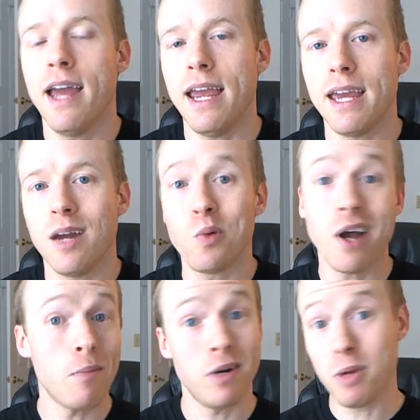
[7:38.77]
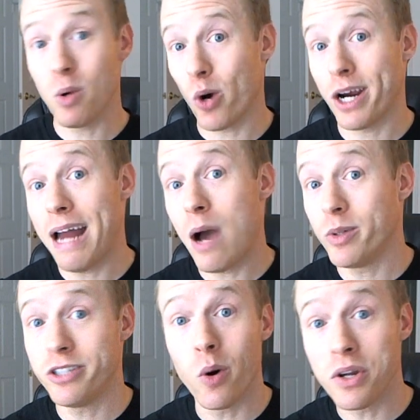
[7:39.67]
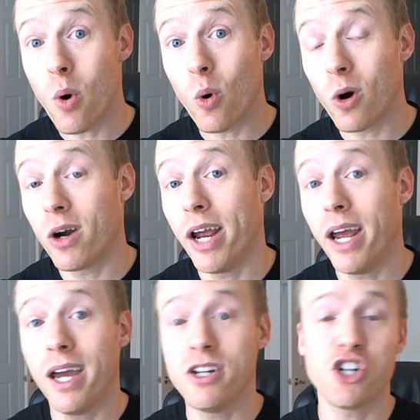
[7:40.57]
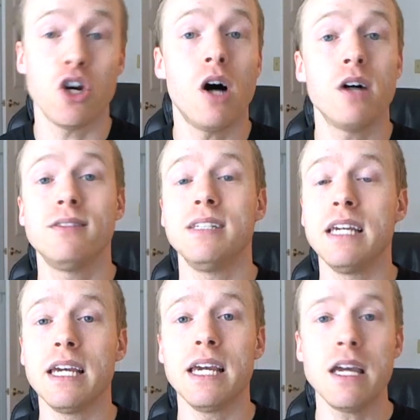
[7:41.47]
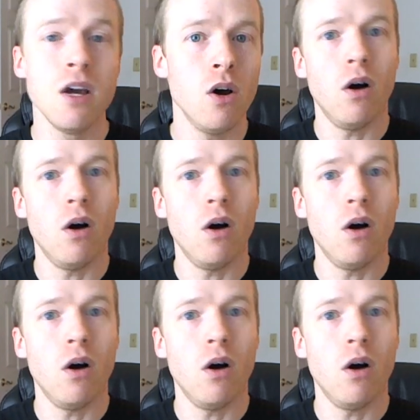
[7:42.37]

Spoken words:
And I'm going to be working out with Tony Horton, Sean T,